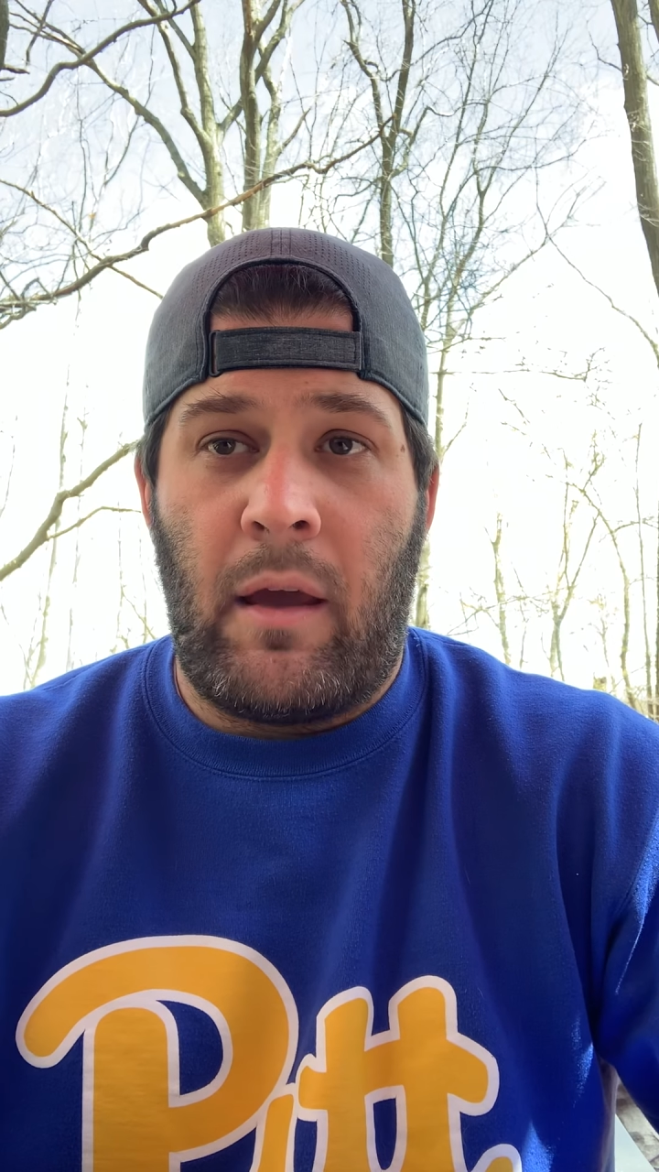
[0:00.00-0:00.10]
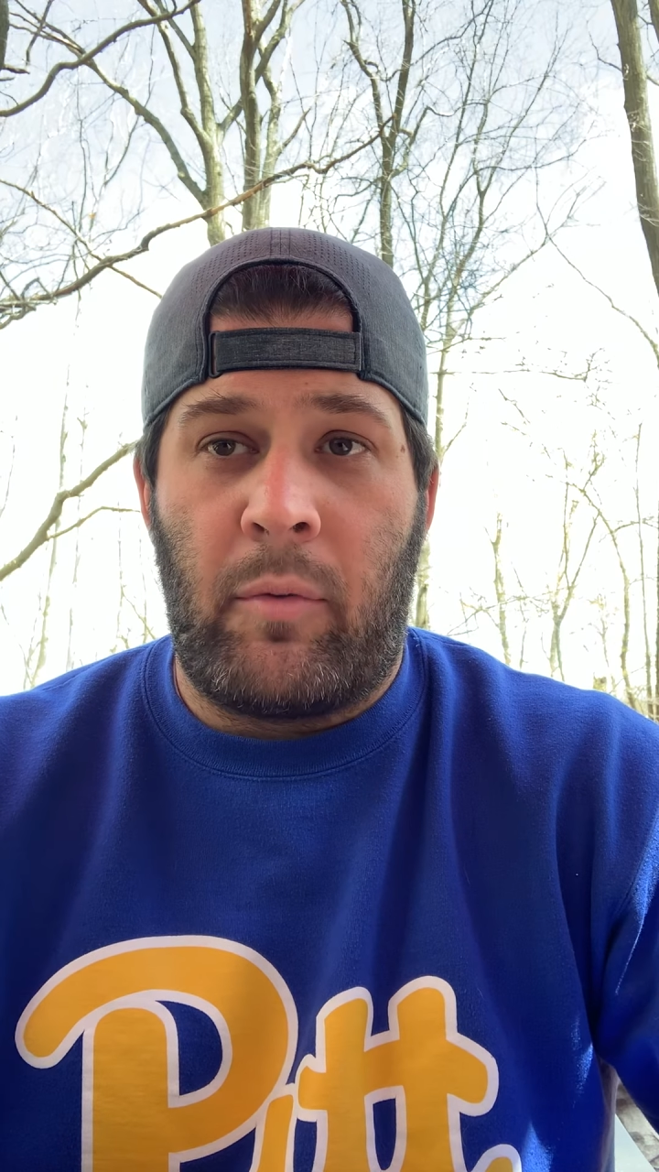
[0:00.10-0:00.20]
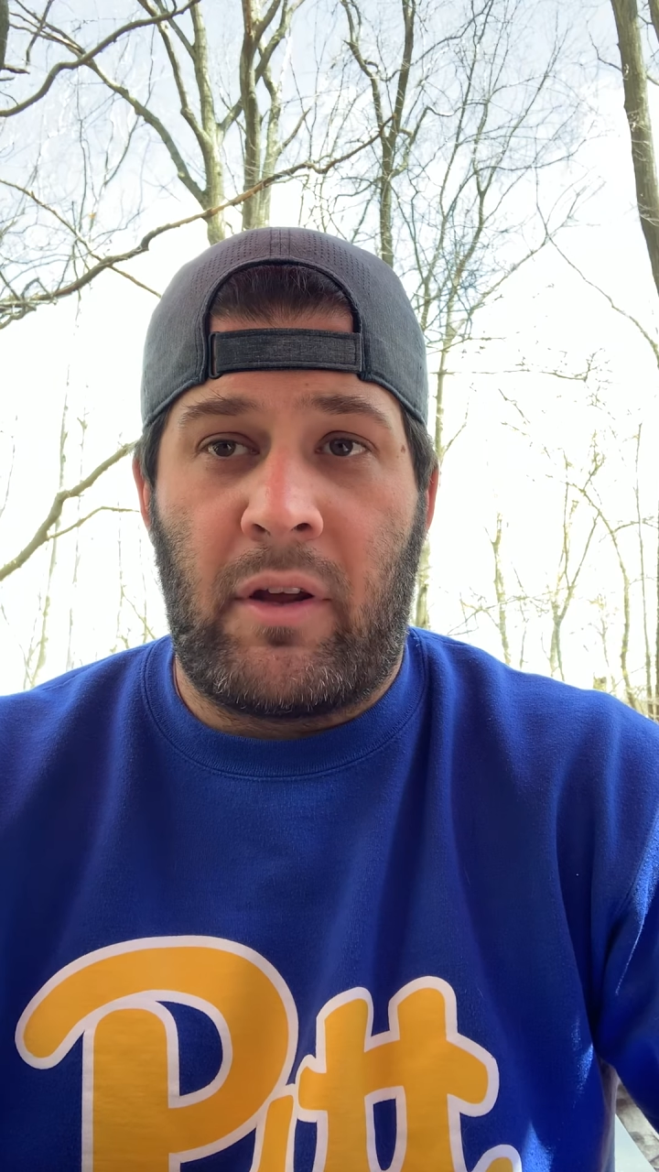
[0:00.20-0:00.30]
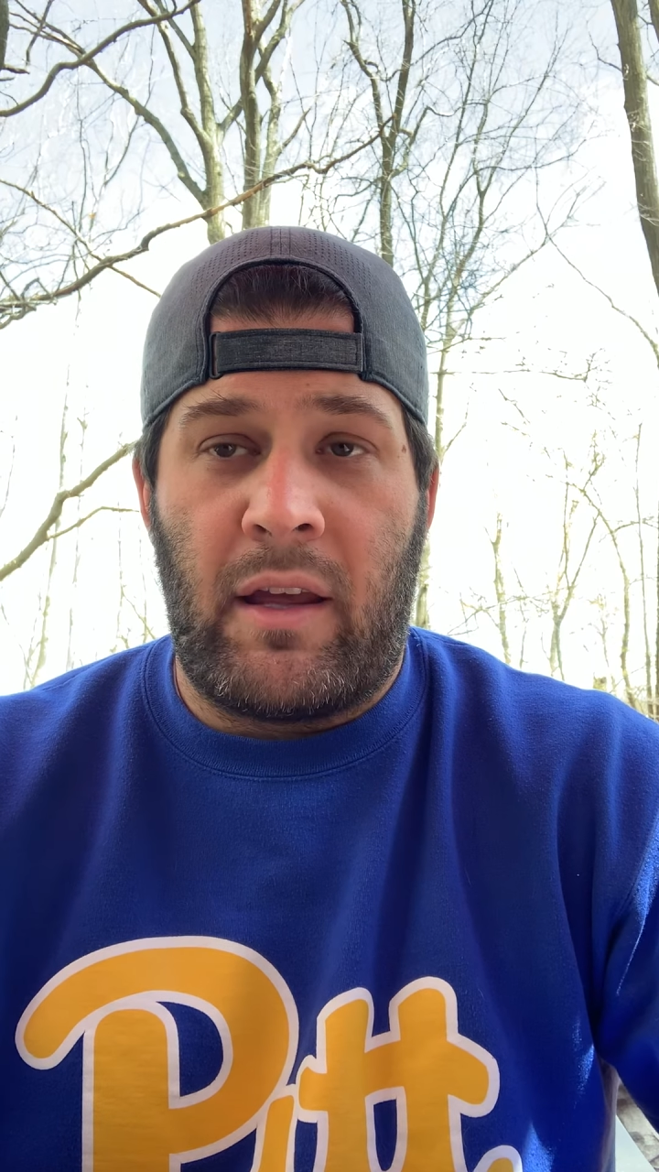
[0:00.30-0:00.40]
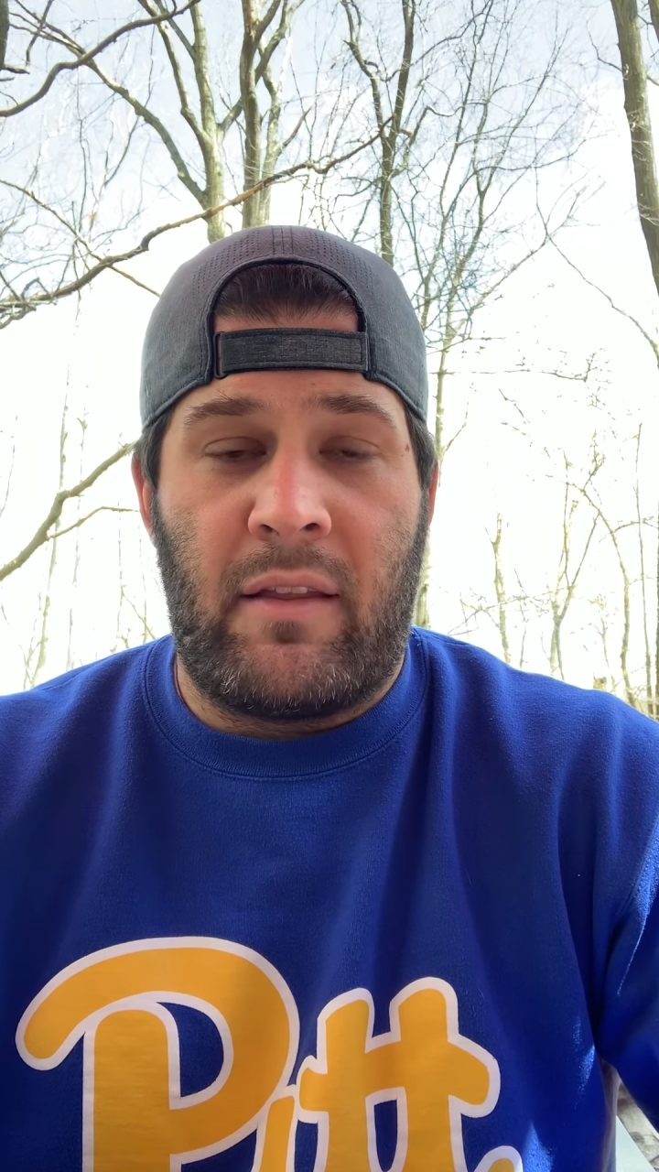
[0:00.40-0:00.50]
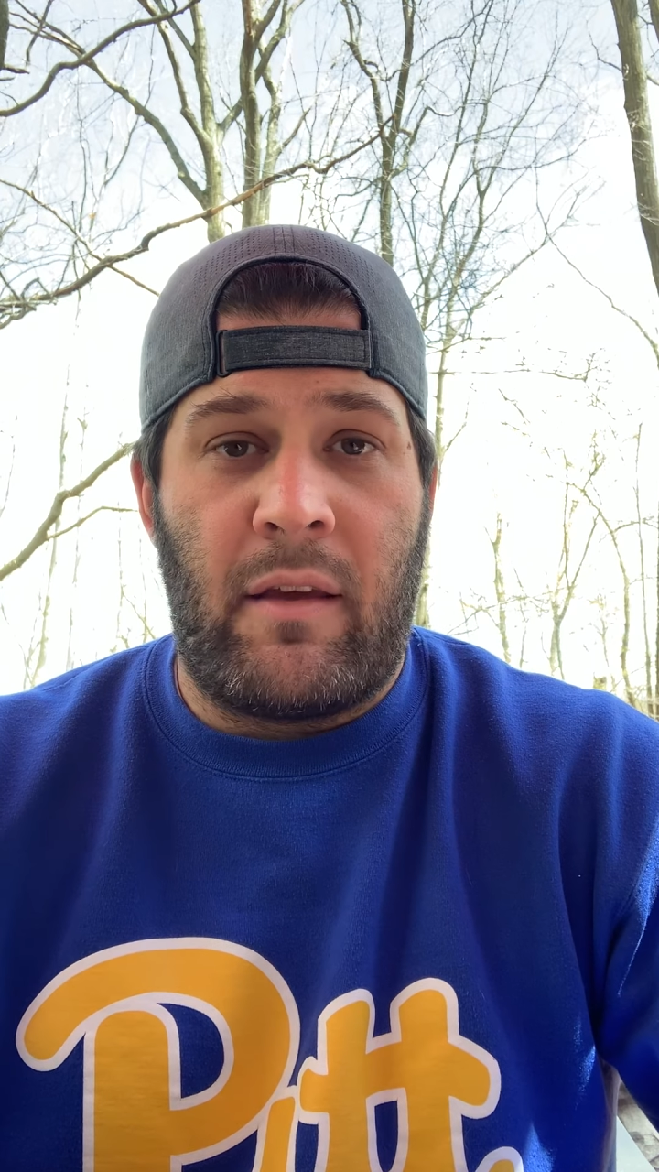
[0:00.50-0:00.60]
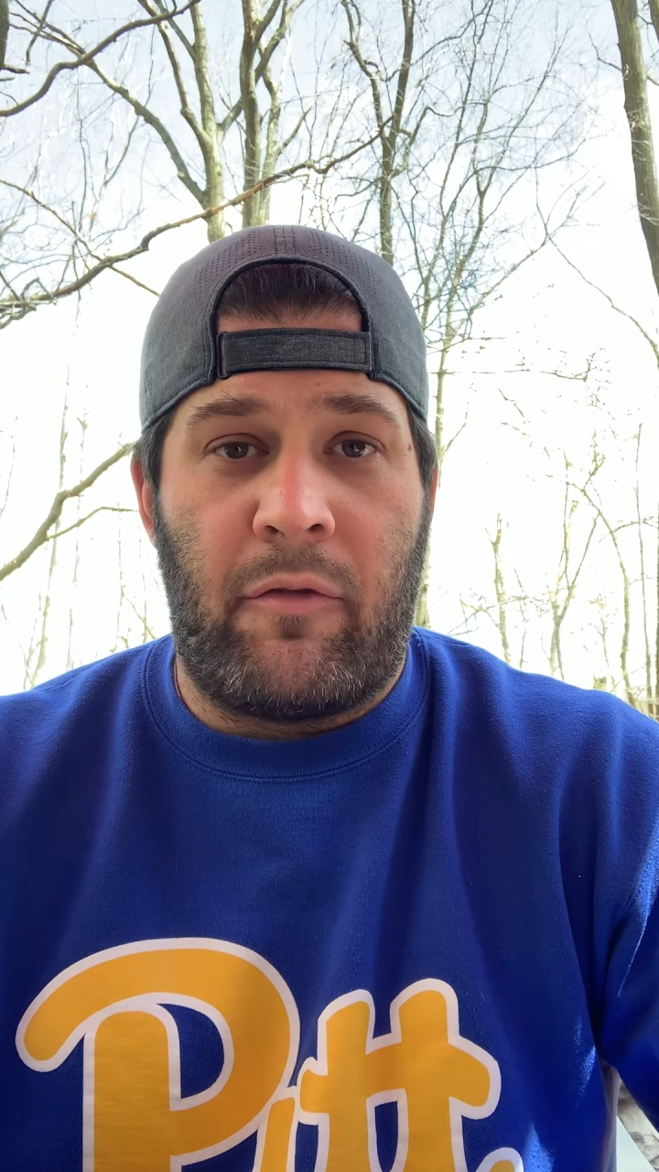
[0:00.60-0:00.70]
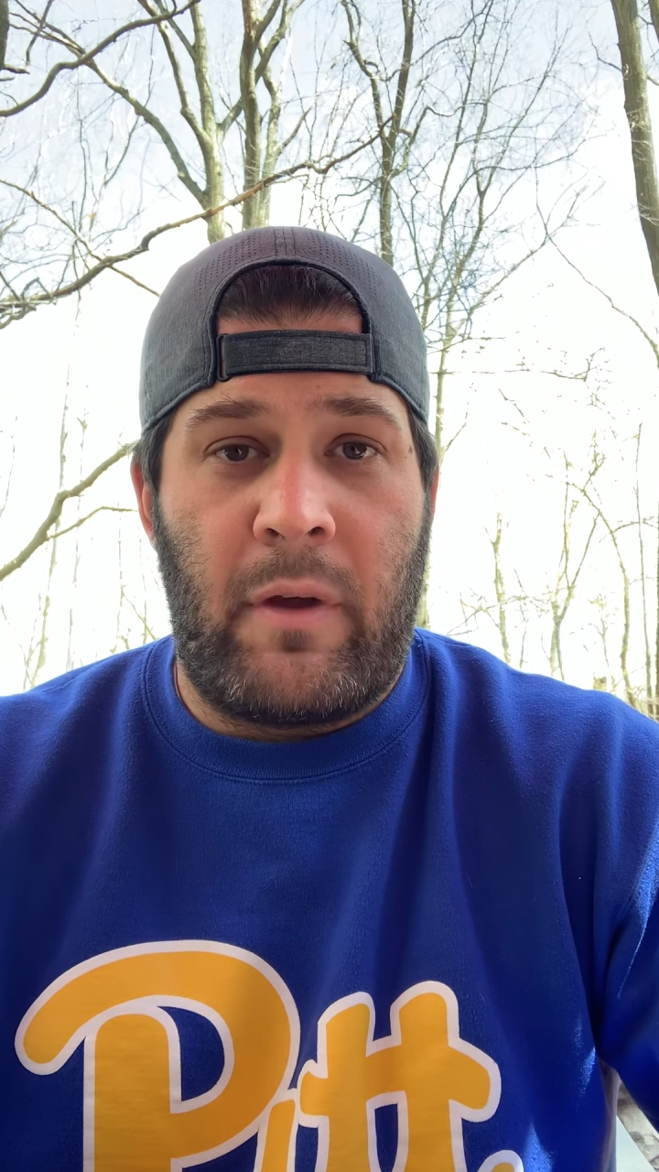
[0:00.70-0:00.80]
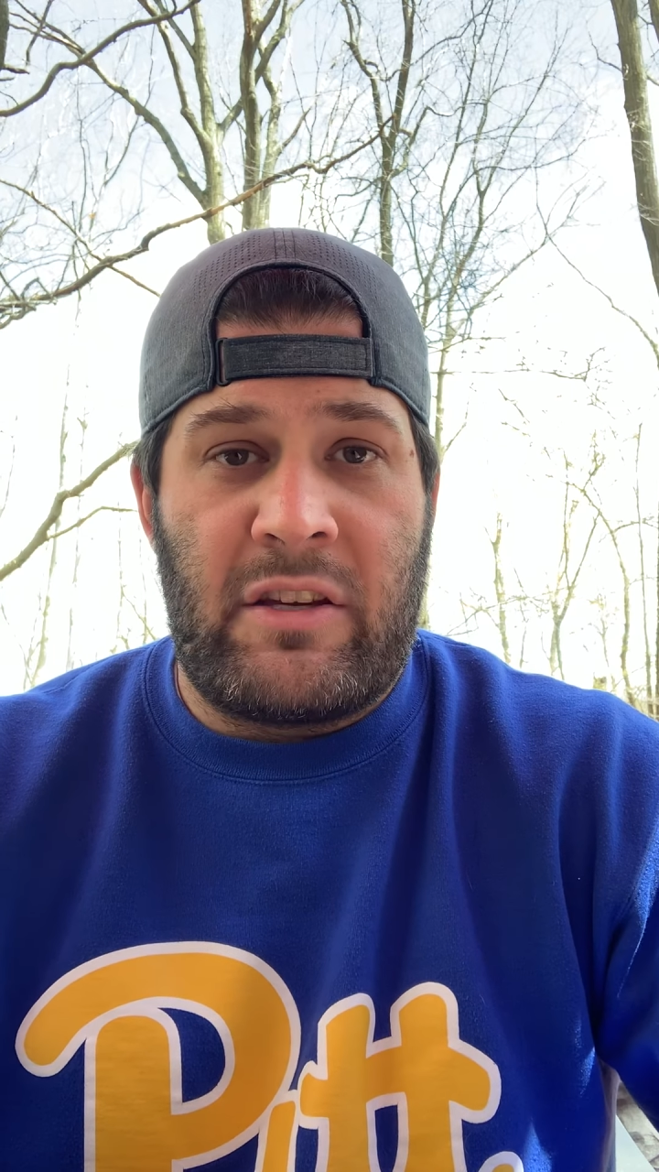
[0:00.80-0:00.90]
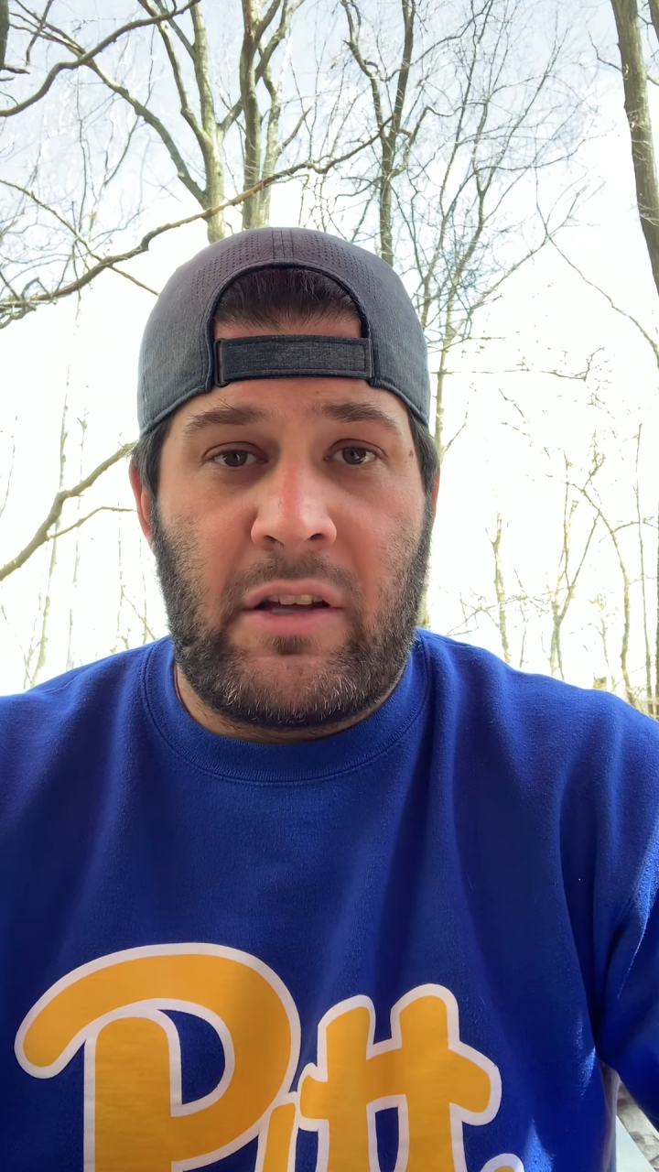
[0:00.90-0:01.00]
able to get the
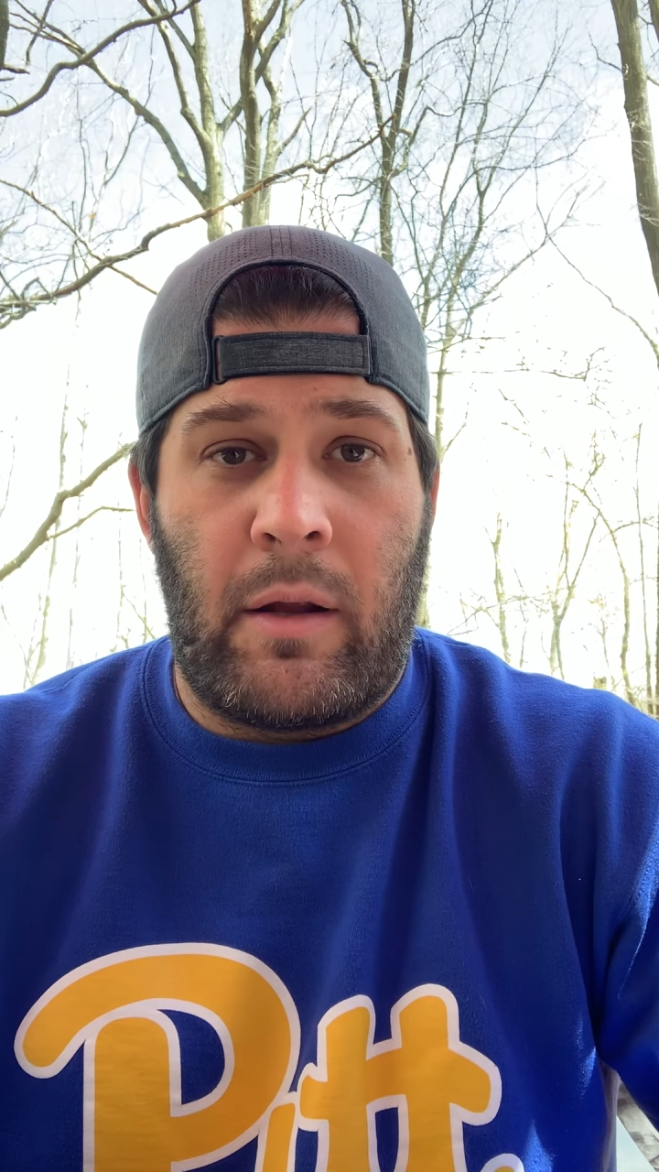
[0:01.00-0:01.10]
information